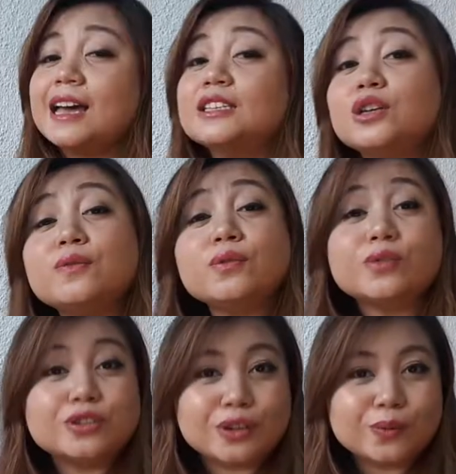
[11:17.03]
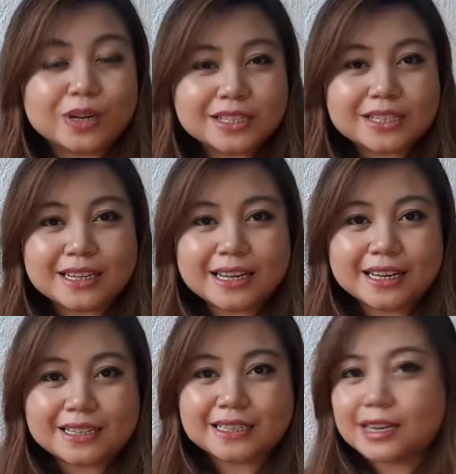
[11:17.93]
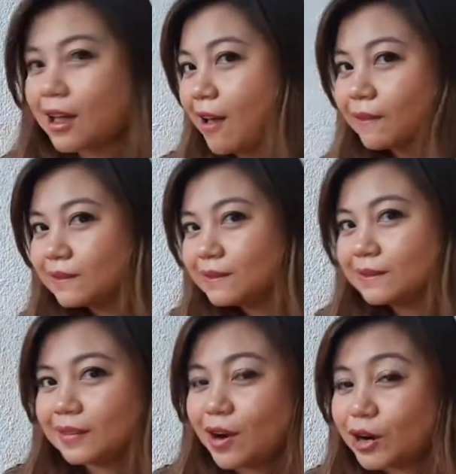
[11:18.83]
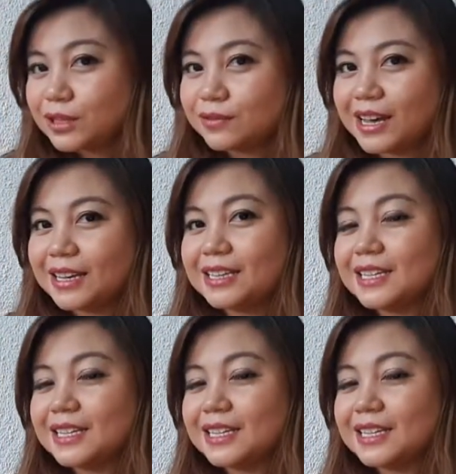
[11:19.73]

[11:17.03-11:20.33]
So if you're wondering what today's artifact